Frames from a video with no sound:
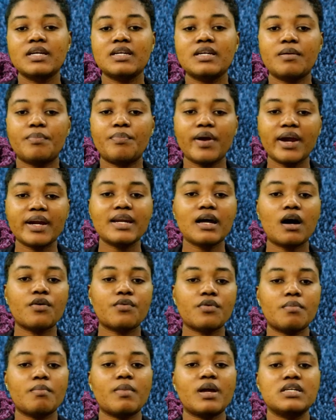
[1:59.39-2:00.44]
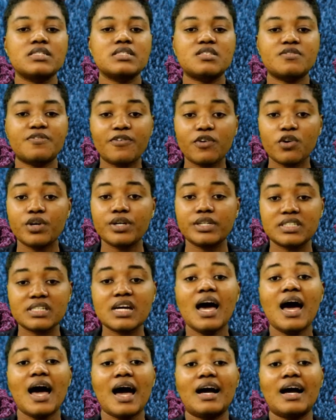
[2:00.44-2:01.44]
the breakdown remains fluid